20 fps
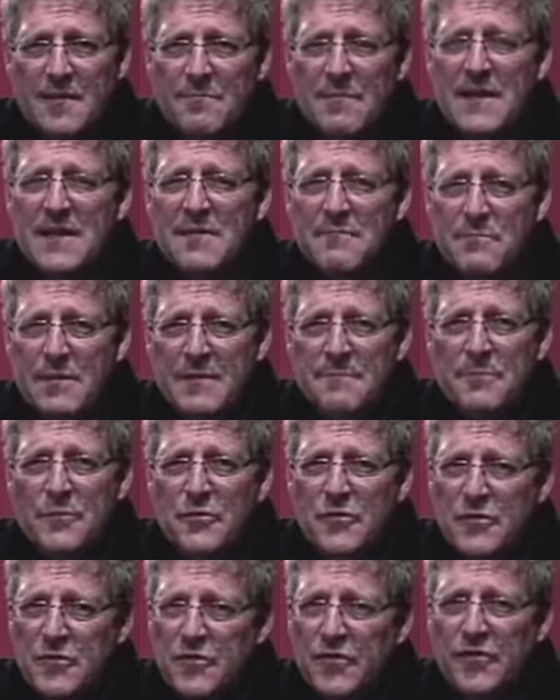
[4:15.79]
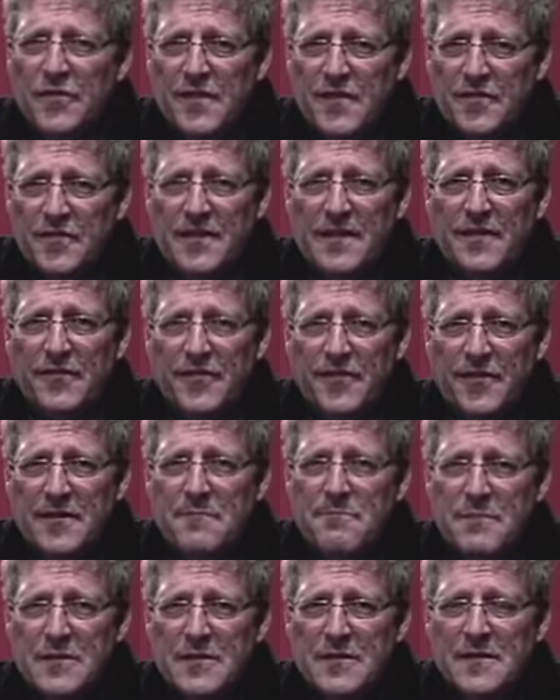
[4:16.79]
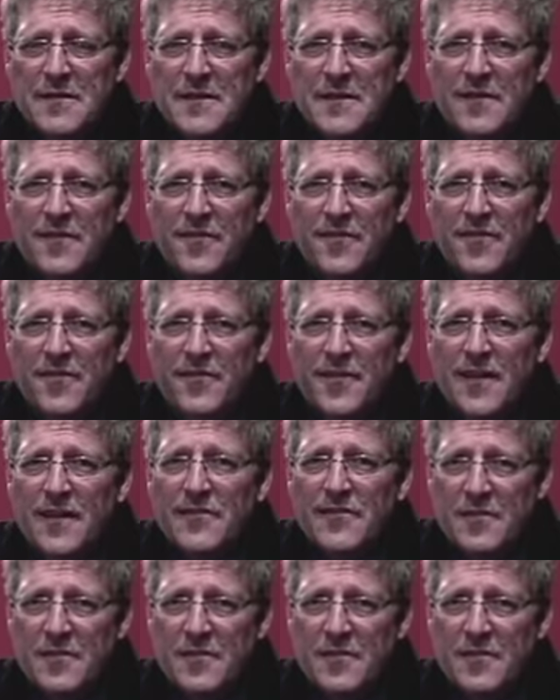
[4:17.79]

Many people use these gifts and abilities